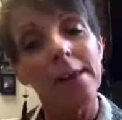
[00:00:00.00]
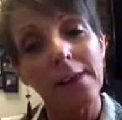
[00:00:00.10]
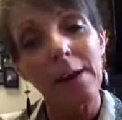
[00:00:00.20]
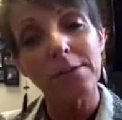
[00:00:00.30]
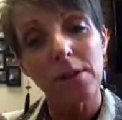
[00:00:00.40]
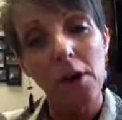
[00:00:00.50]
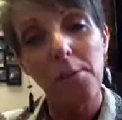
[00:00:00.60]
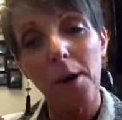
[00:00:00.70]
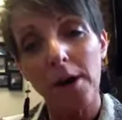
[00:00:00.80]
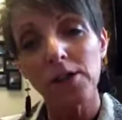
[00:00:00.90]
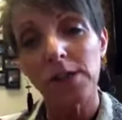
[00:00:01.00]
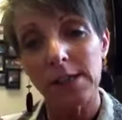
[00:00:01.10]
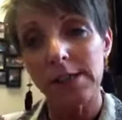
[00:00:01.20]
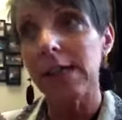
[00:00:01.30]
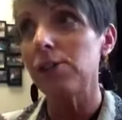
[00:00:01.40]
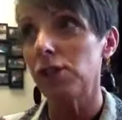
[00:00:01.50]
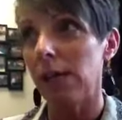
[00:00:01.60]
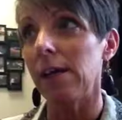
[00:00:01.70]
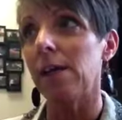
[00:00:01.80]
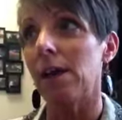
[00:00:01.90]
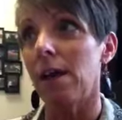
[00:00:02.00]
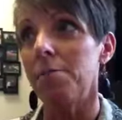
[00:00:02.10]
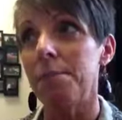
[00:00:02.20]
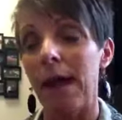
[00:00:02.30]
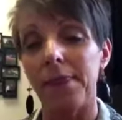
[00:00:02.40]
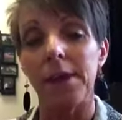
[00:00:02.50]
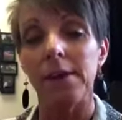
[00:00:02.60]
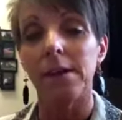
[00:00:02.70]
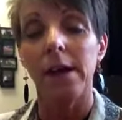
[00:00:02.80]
Now that was the Herbartian teaching method.